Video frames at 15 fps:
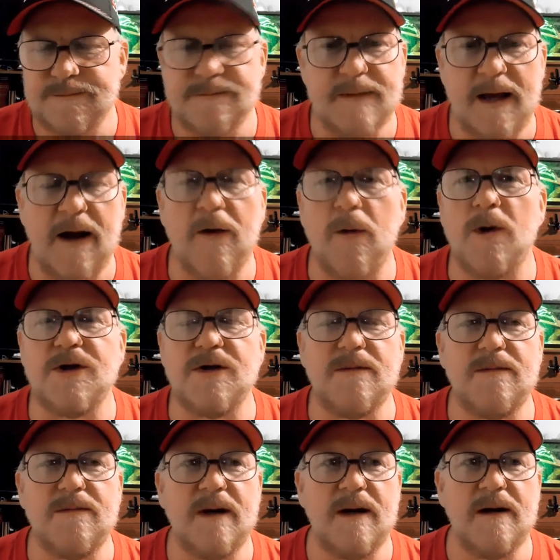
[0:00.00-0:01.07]
I don't know what
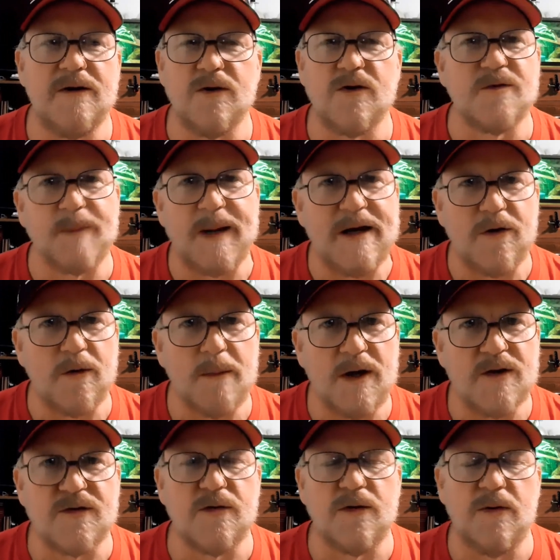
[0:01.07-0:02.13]
your sphincter
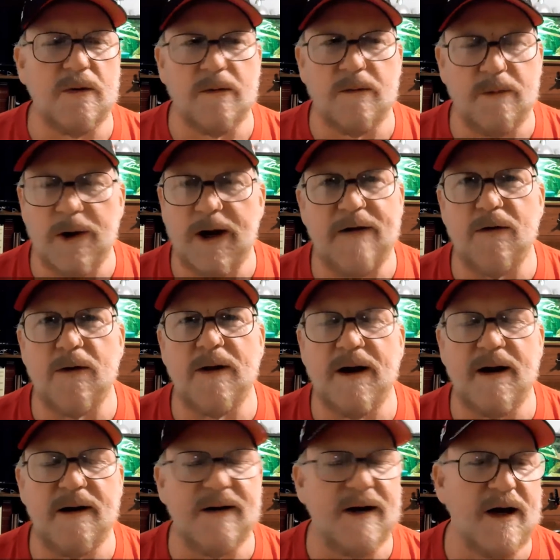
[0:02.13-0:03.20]
muscle or whatever
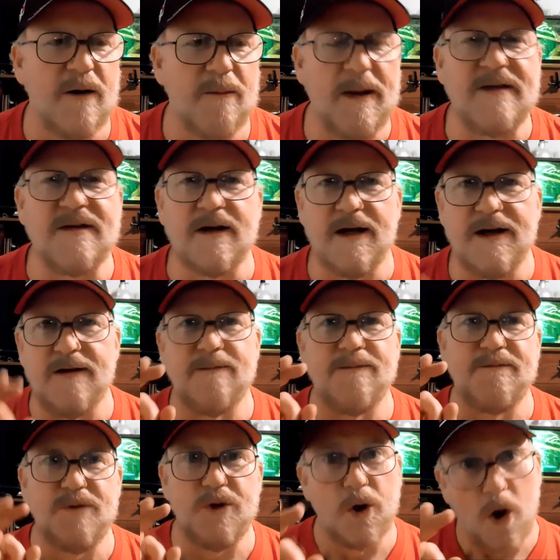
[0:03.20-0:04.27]
there. Basically
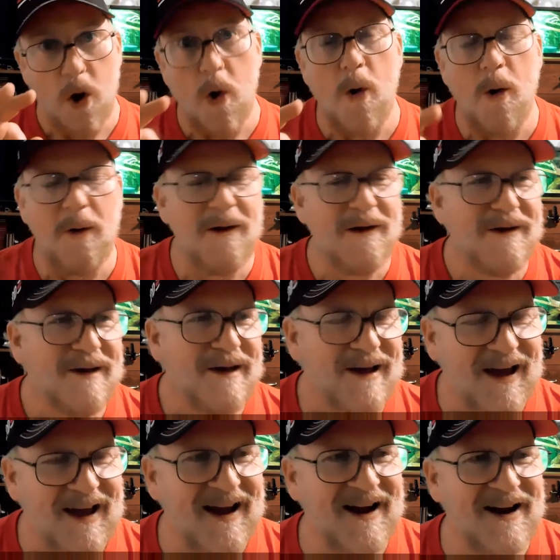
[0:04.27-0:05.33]
your hole,
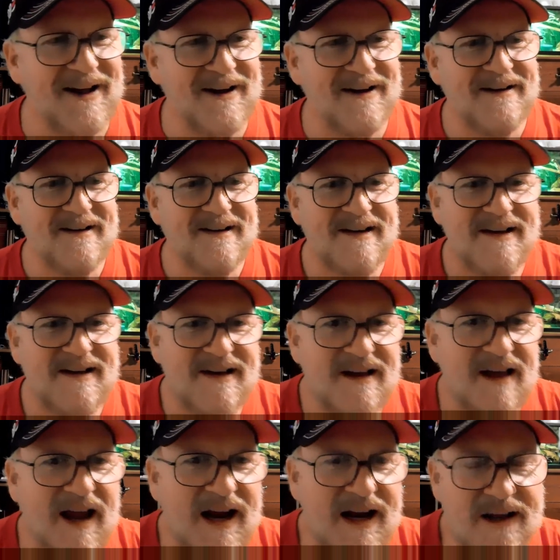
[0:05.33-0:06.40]
and
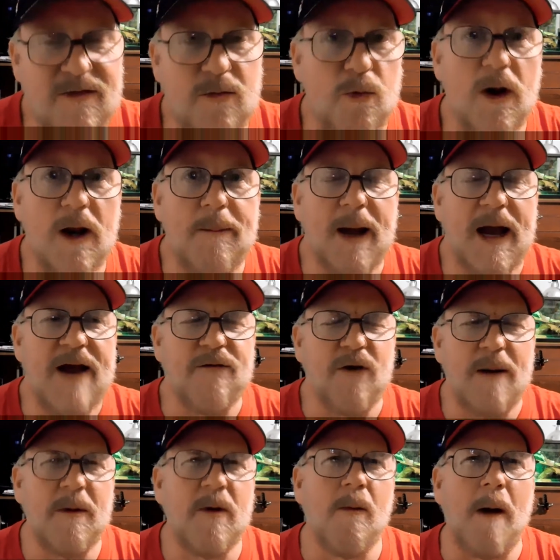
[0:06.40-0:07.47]
it's really painful. I
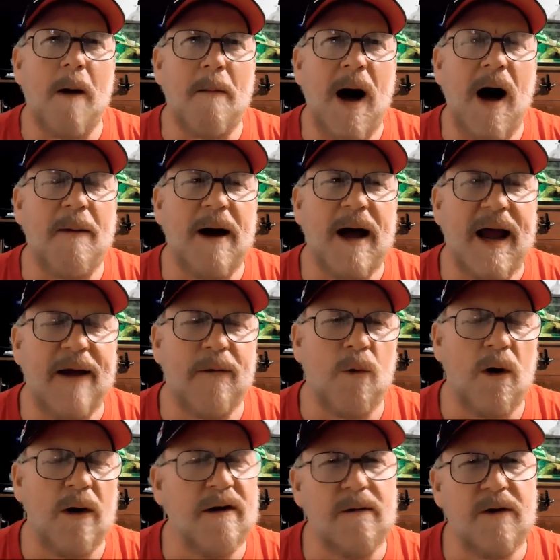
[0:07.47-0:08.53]
remember my mama had
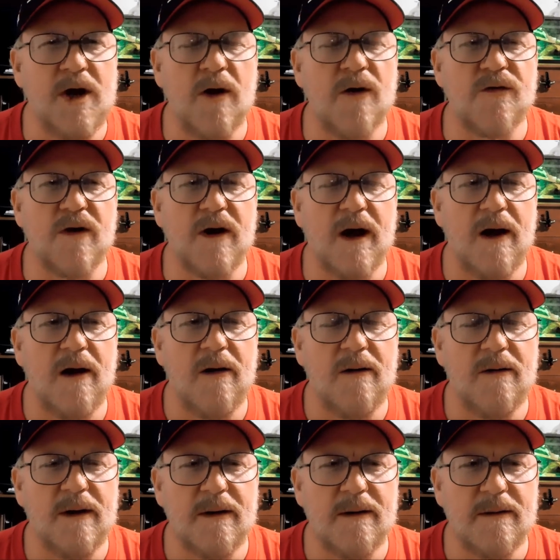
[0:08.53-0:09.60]
one years ago,
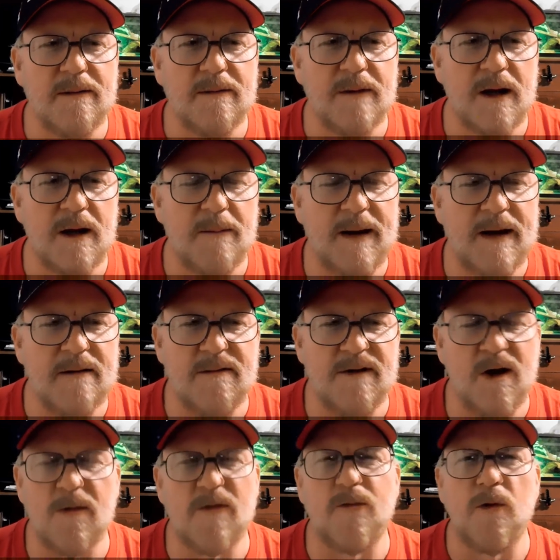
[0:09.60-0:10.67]
and back
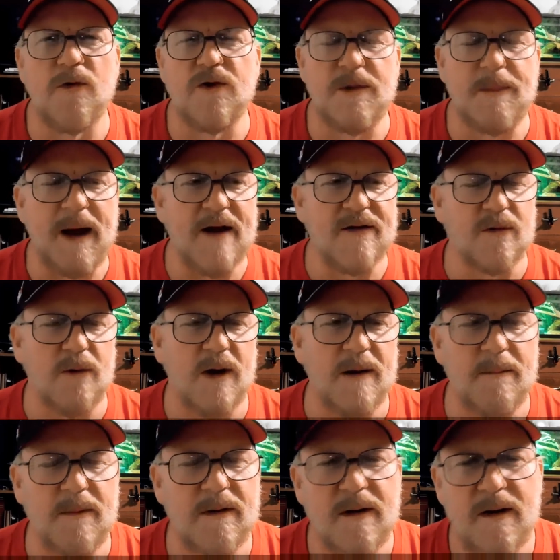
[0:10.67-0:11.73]
years before she passed away,
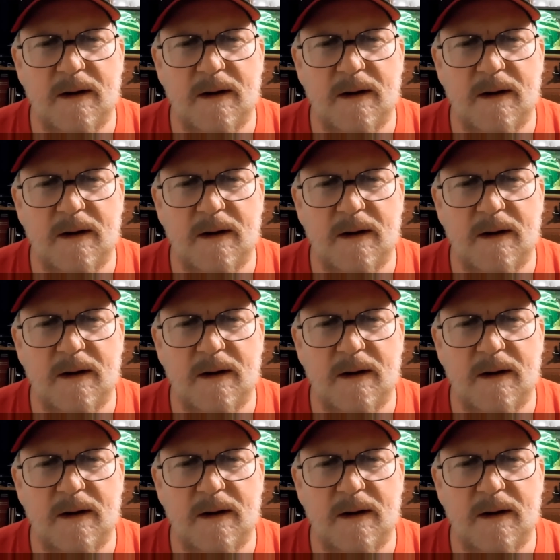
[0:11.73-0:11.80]
but